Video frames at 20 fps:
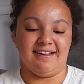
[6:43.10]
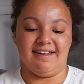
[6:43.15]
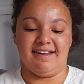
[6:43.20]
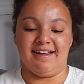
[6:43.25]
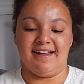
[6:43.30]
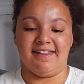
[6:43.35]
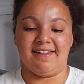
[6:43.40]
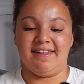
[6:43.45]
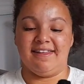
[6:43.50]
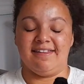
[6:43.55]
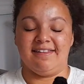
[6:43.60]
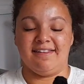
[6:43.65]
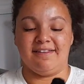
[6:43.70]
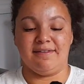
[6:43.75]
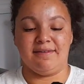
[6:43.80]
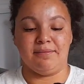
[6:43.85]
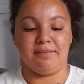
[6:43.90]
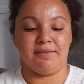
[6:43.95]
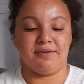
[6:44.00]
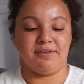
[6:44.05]
I think
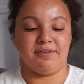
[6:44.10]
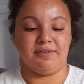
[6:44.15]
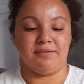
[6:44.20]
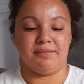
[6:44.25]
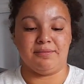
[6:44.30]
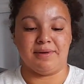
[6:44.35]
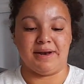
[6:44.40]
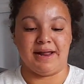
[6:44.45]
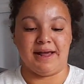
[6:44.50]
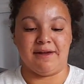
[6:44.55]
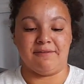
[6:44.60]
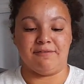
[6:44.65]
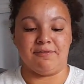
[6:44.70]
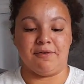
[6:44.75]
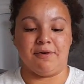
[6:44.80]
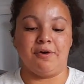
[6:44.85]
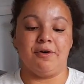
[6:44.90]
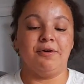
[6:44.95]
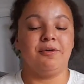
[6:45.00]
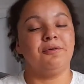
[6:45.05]
this was when I
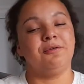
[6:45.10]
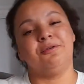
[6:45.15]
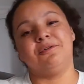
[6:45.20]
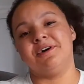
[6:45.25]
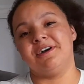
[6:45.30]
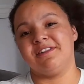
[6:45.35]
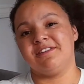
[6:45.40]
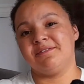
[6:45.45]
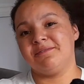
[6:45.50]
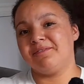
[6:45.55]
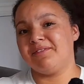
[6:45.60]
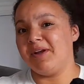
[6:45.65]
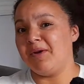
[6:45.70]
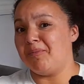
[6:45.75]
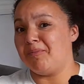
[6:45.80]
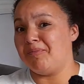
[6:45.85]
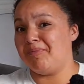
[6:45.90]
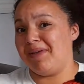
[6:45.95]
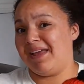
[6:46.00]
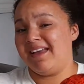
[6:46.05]
thought, oh, something
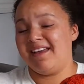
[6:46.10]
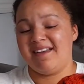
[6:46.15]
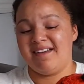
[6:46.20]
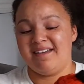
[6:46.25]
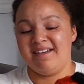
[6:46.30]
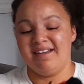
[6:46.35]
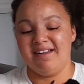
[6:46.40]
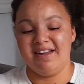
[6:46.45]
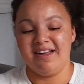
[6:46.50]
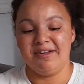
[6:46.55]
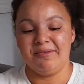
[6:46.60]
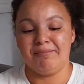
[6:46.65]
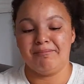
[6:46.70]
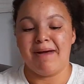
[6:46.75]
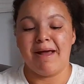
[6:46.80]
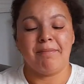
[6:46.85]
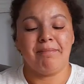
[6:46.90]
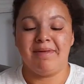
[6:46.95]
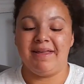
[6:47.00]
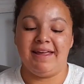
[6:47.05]
bigger
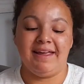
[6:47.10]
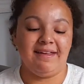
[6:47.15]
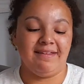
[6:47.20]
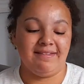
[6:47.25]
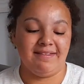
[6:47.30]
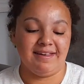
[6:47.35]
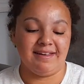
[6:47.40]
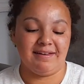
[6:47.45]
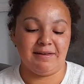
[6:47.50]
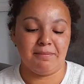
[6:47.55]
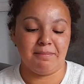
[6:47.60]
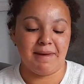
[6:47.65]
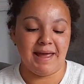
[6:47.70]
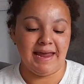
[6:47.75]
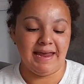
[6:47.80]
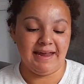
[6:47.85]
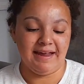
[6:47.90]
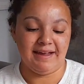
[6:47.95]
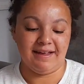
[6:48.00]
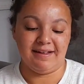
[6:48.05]
might be easier to
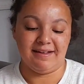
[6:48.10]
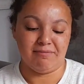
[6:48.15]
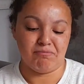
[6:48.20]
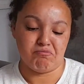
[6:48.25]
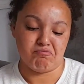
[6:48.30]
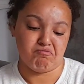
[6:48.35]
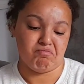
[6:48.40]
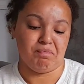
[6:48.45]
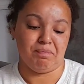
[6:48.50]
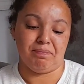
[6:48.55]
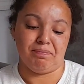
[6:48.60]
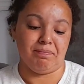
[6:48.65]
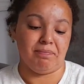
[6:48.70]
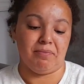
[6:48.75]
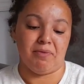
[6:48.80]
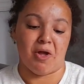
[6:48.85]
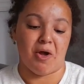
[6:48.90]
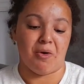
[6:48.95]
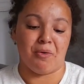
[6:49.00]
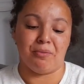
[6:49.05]
make.
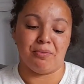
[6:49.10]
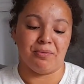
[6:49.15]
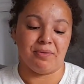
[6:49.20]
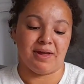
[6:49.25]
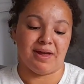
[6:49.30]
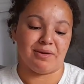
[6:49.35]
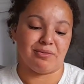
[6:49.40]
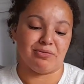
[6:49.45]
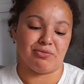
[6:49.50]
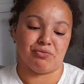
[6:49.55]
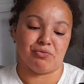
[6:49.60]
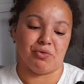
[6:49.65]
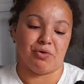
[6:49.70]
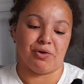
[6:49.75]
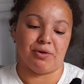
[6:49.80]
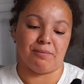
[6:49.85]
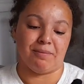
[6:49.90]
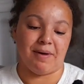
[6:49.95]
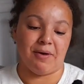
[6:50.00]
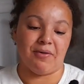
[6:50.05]
No, I was wrong
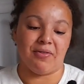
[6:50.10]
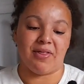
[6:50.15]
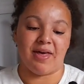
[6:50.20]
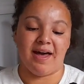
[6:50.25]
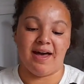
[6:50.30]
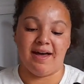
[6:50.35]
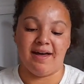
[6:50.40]
about that.